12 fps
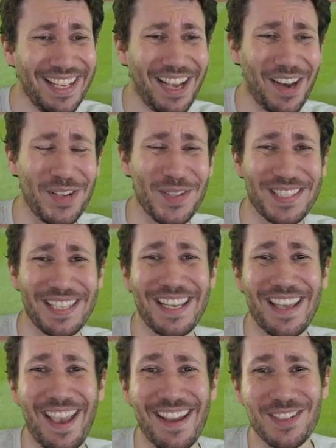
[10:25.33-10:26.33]
Are you
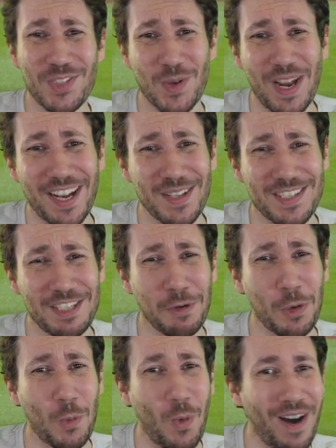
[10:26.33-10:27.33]
seeing 8 strikeouts,
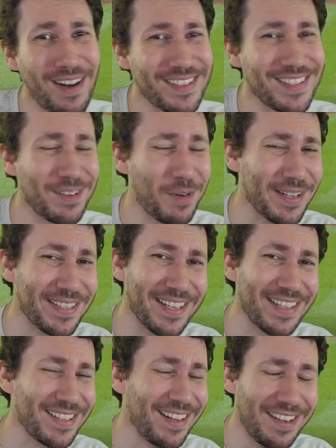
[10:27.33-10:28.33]
0 walks across
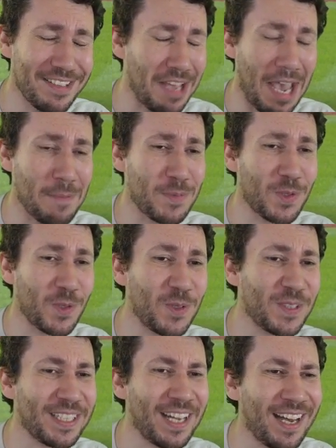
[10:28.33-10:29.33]
6 innings?
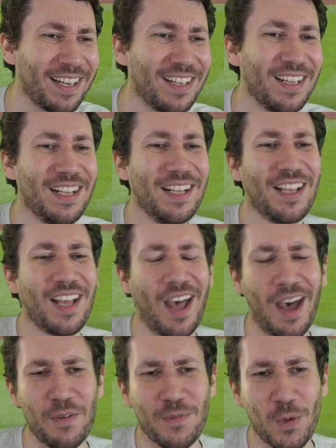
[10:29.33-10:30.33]
Absolutely not.
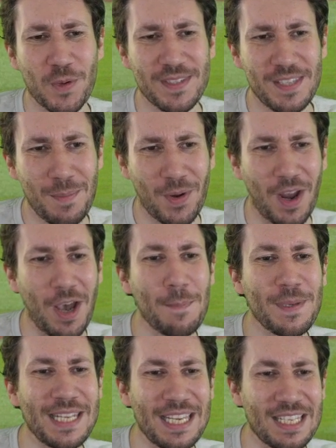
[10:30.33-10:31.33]
Four seamer
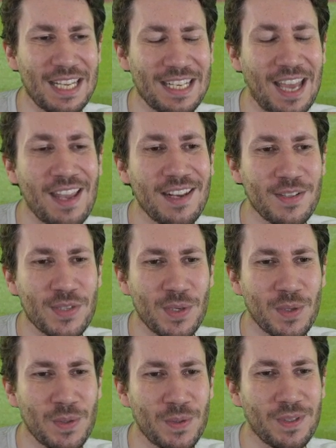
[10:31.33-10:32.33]
up and in at
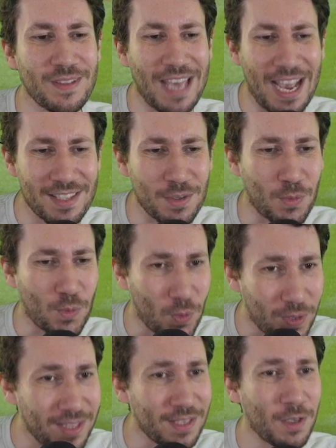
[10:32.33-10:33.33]
92. That's a
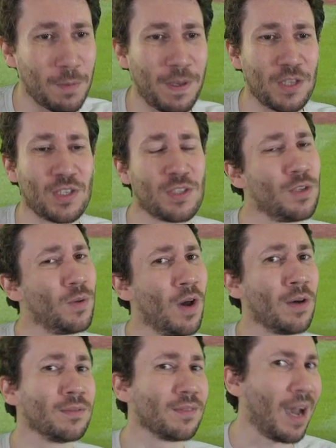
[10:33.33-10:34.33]
really good pitch at
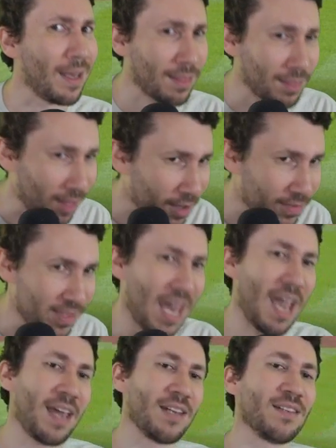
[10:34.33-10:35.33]
2-0. I love
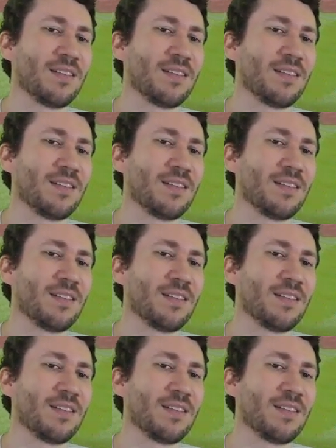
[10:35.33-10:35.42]
that.